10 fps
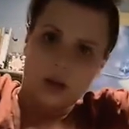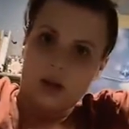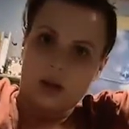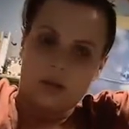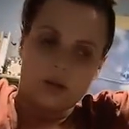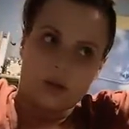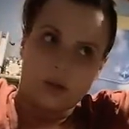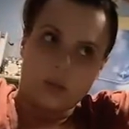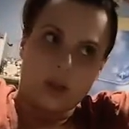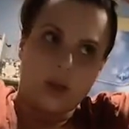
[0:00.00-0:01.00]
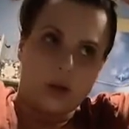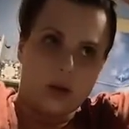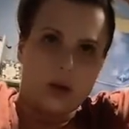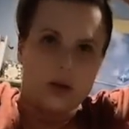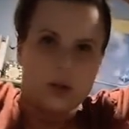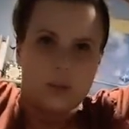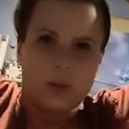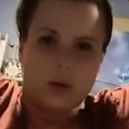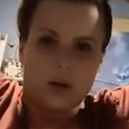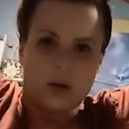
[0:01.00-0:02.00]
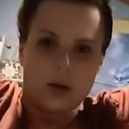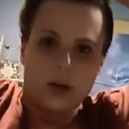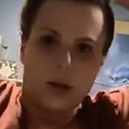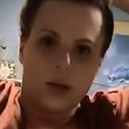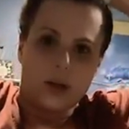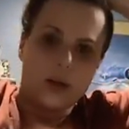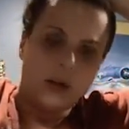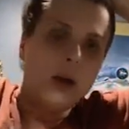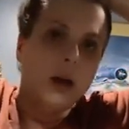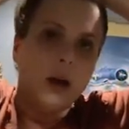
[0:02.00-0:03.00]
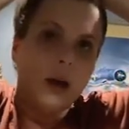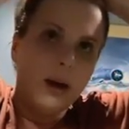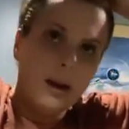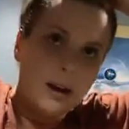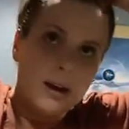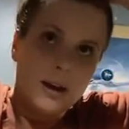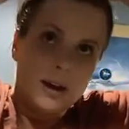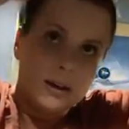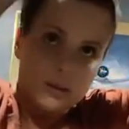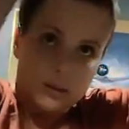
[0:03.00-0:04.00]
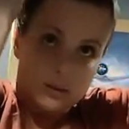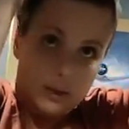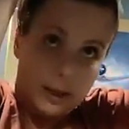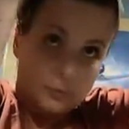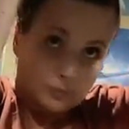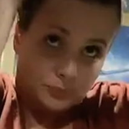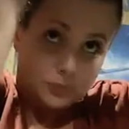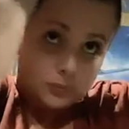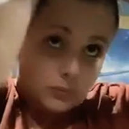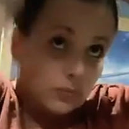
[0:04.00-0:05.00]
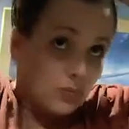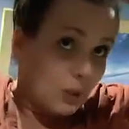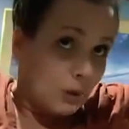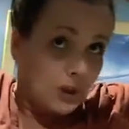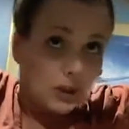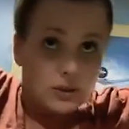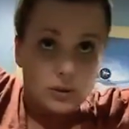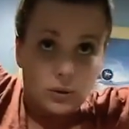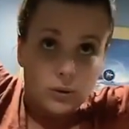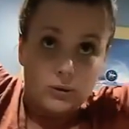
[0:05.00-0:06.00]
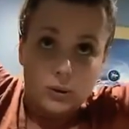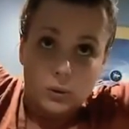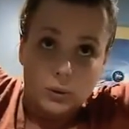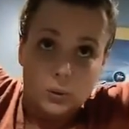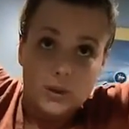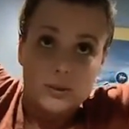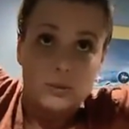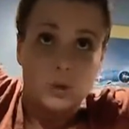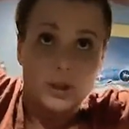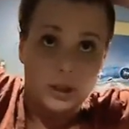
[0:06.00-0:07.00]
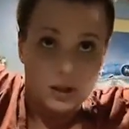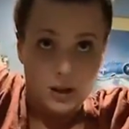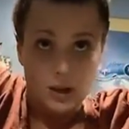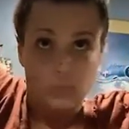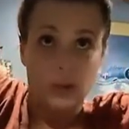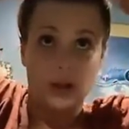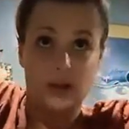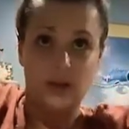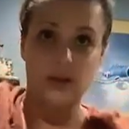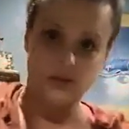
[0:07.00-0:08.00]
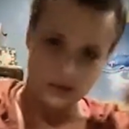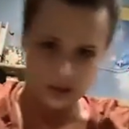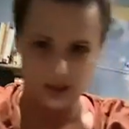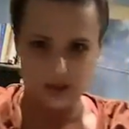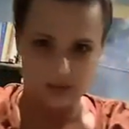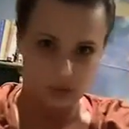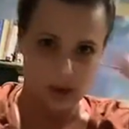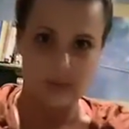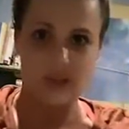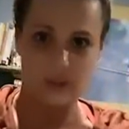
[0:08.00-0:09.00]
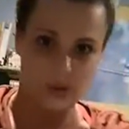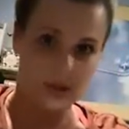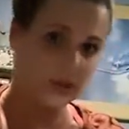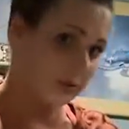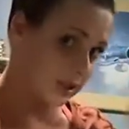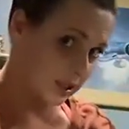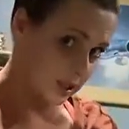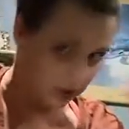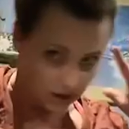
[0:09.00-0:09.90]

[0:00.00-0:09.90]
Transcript: I feel like I'm laying on something hard and I hate it. So there's that. But then also if you don't want the waves in the morning, a bun kind of, if you wrap it smooth enough like that,